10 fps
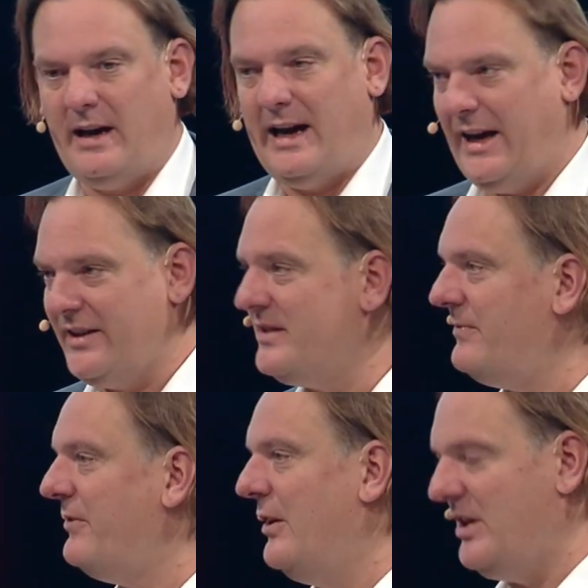And,
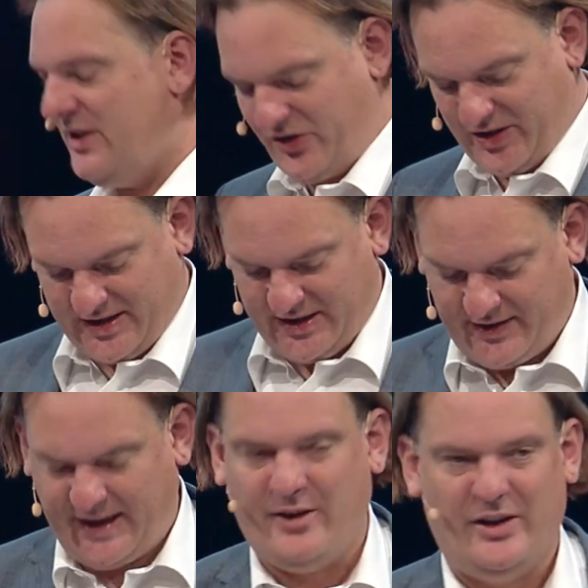very interesting,
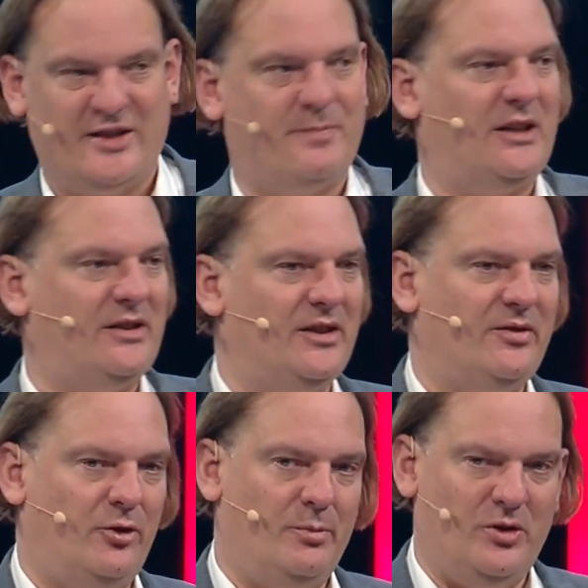they are expecting it
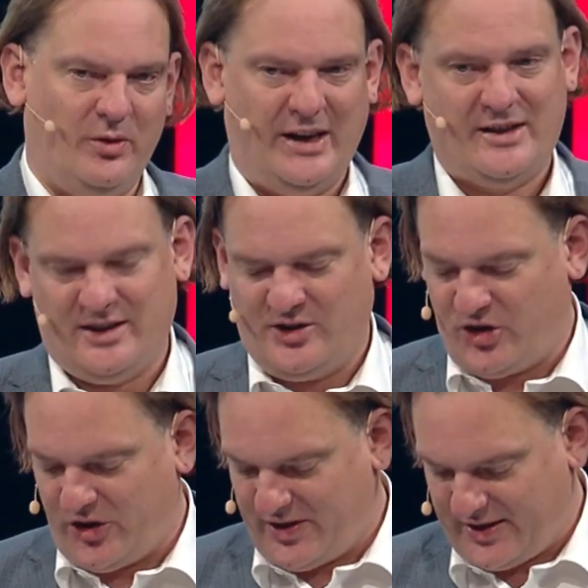from you as an
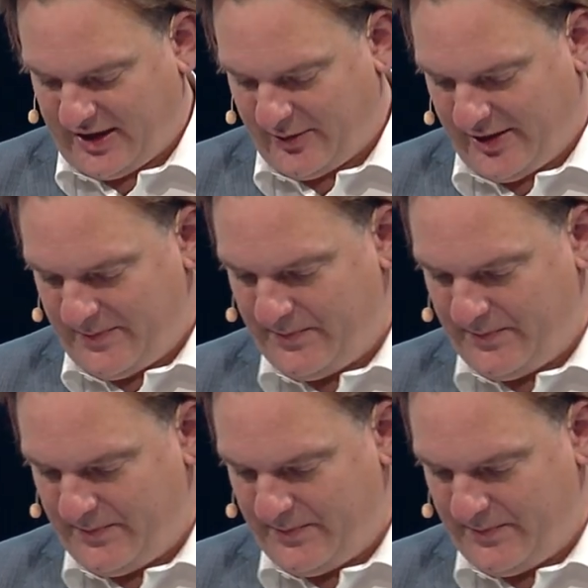insurance carrier.